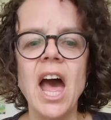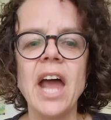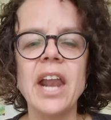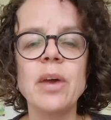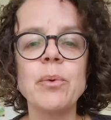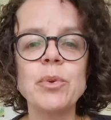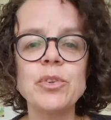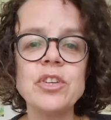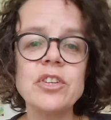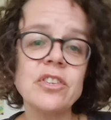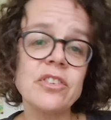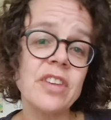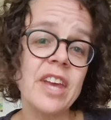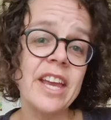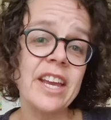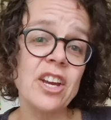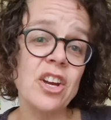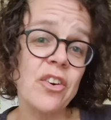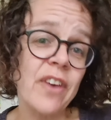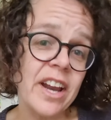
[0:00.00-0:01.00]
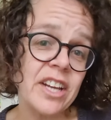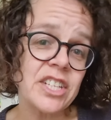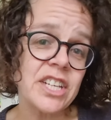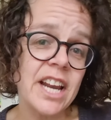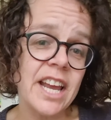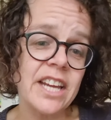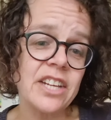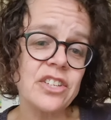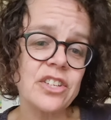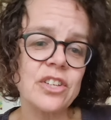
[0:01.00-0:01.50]
and I wanted to say
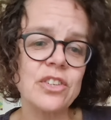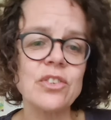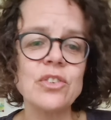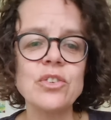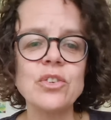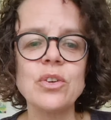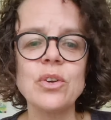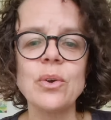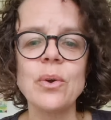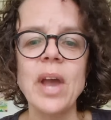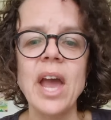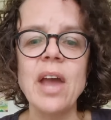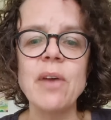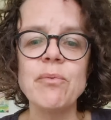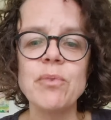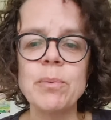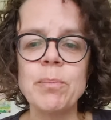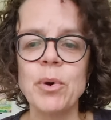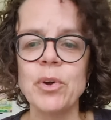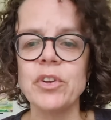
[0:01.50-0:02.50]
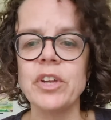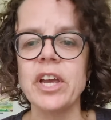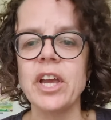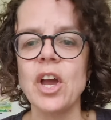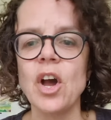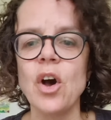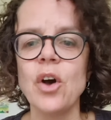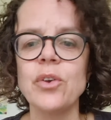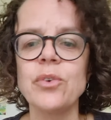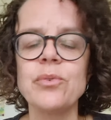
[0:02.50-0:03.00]
congratulations to
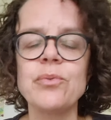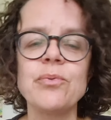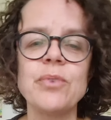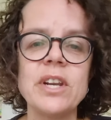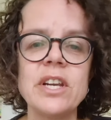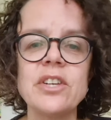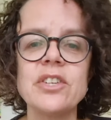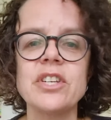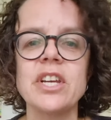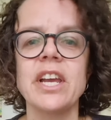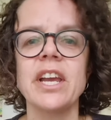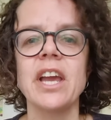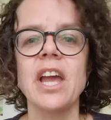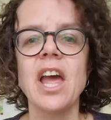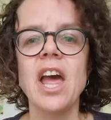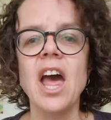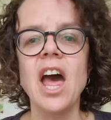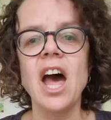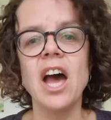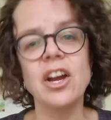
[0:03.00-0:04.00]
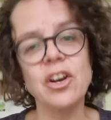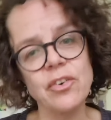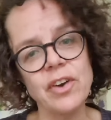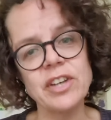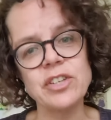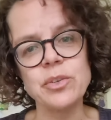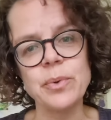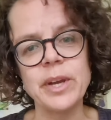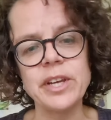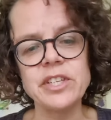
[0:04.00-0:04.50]
everybody on finishing and
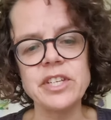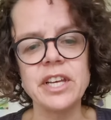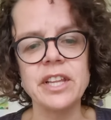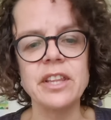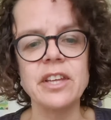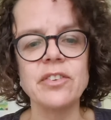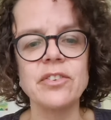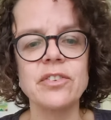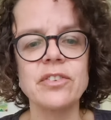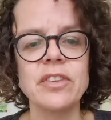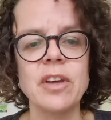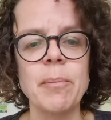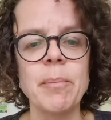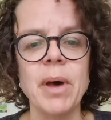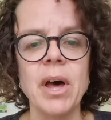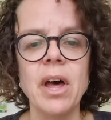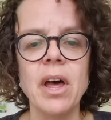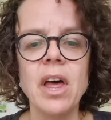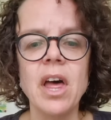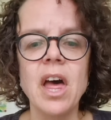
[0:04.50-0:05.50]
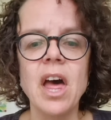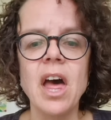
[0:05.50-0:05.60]
graduating this summer.